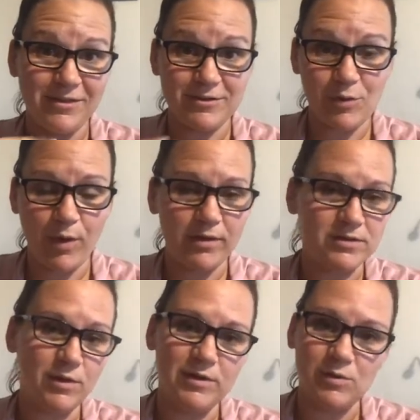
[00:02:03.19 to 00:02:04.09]
and there's oil.
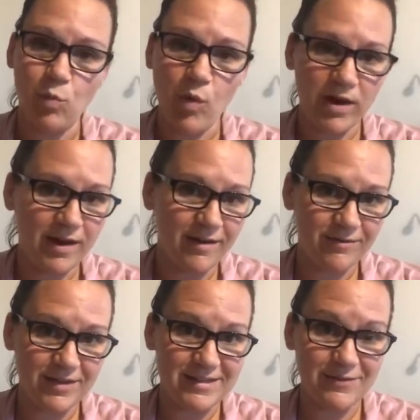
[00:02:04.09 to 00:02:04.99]
So it's one
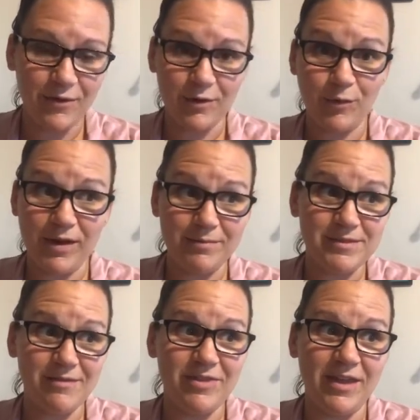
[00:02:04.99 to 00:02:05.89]
of the different
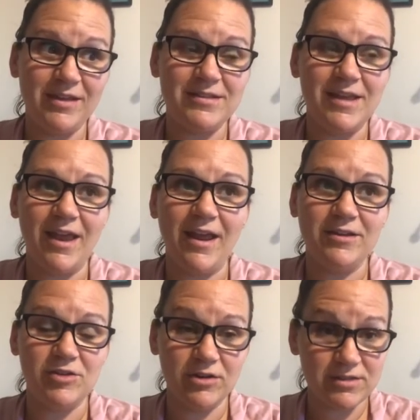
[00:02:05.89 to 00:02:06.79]
reams of things, and I
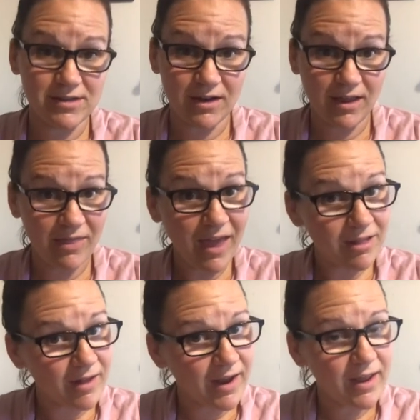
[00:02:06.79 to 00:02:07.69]
started studying that
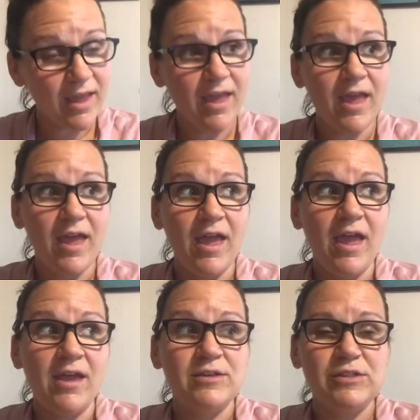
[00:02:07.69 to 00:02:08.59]
a lot.
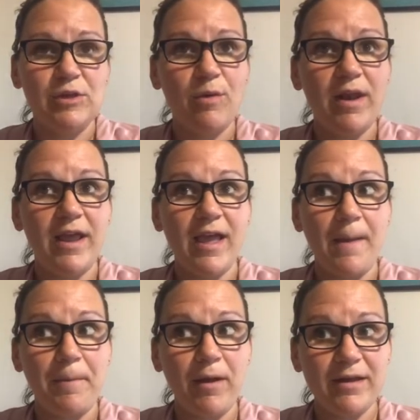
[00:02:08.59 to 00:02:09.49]
So when I
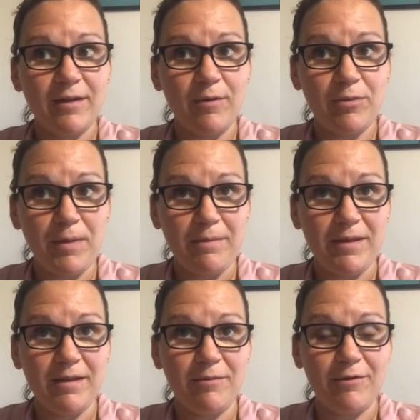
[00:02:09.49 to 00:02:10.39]
got pregnant with
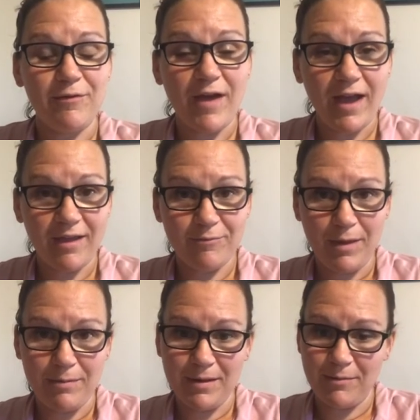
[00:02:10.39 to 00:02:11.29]
baby number five
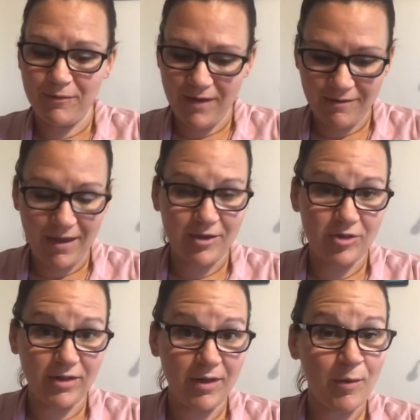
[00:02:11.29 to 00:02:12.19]

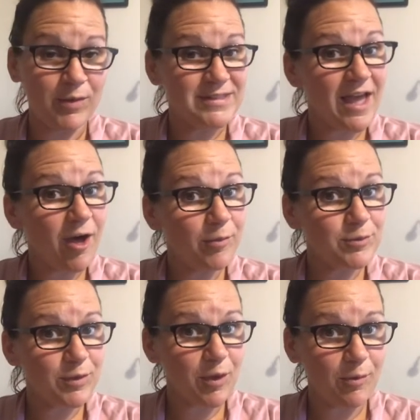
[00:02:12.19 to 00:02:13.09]
actually was
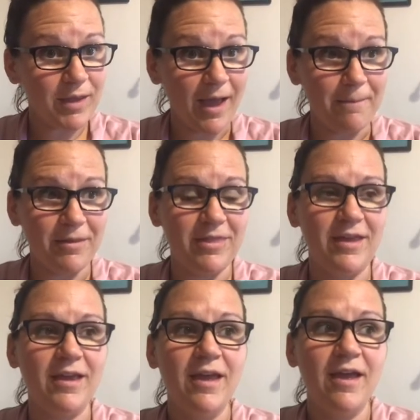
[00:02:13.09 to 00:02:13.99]
helped with
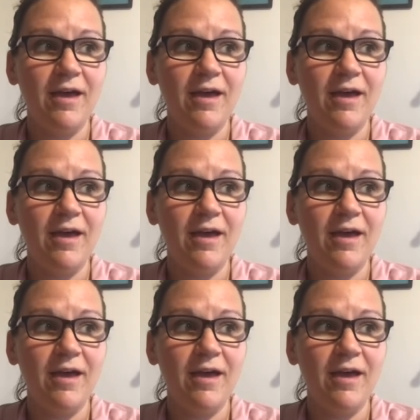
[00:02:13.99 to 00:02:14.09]
homeopathy.